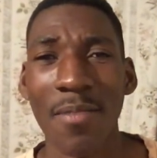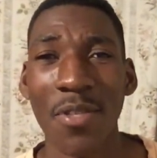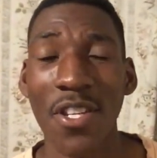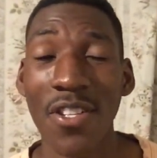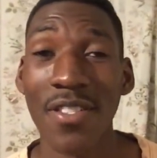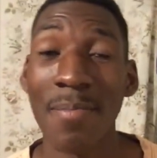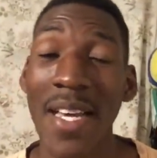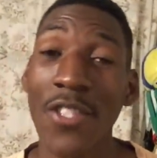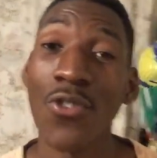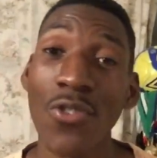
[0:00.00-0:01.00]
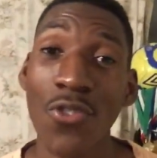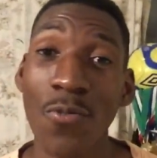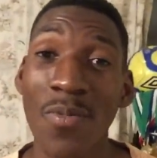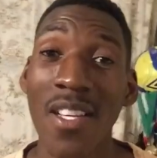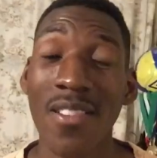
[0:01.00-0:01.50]
because man
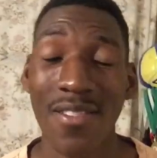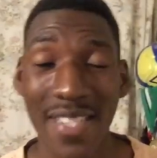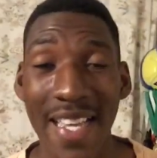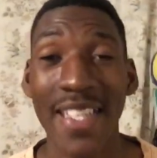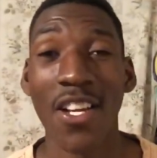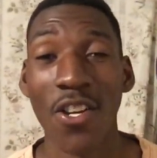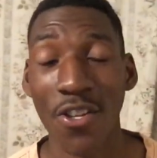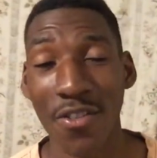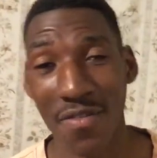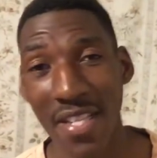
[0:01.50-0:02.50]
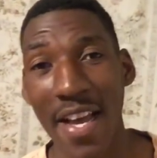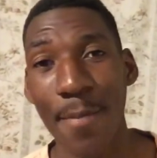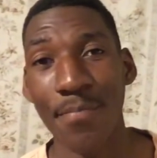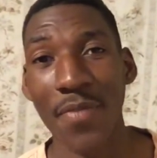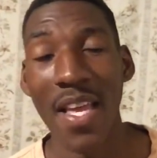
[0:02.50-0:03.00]
youtube does take a lot of time